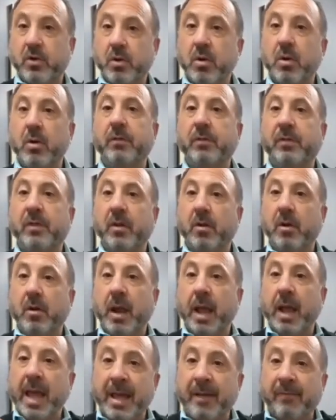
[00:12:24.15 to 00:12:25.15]
nerves that are
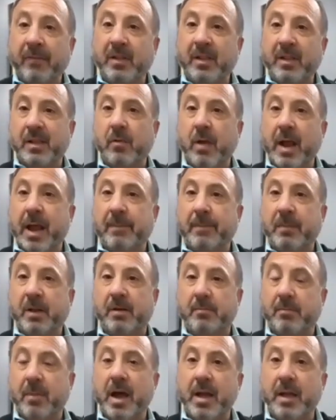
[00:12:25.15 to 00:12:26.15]
heavily wrapped
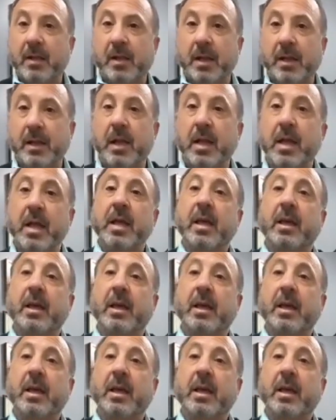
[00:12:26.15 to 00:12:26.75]
in myelin